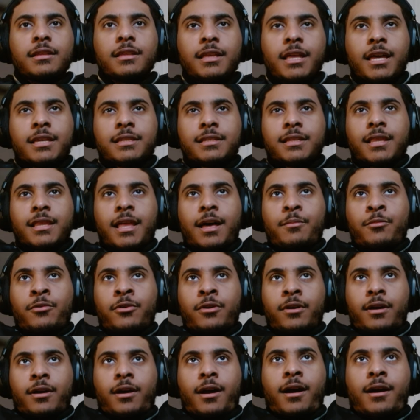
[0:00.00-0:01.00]
he has a lot
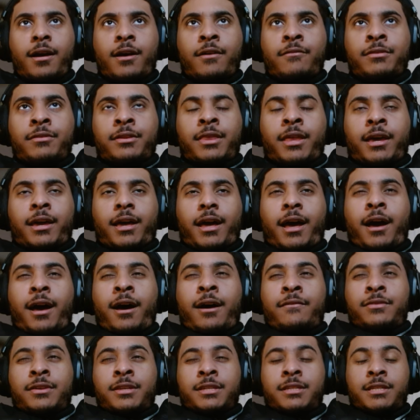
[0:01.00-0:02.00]
more of an like
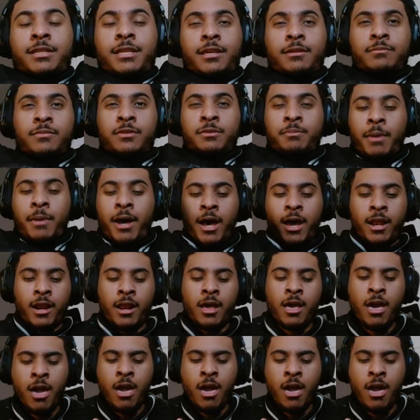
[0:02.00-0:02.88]
obvious team spot.